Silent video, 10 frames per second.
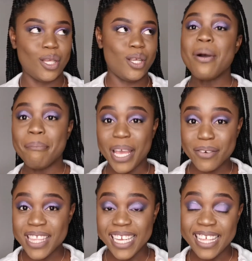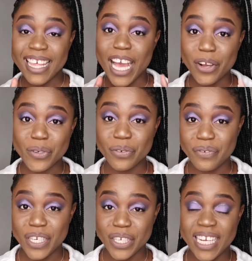So I'm back with another how-to
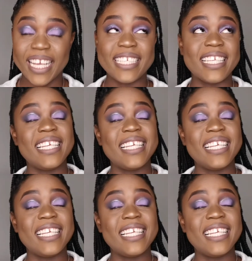video, guys,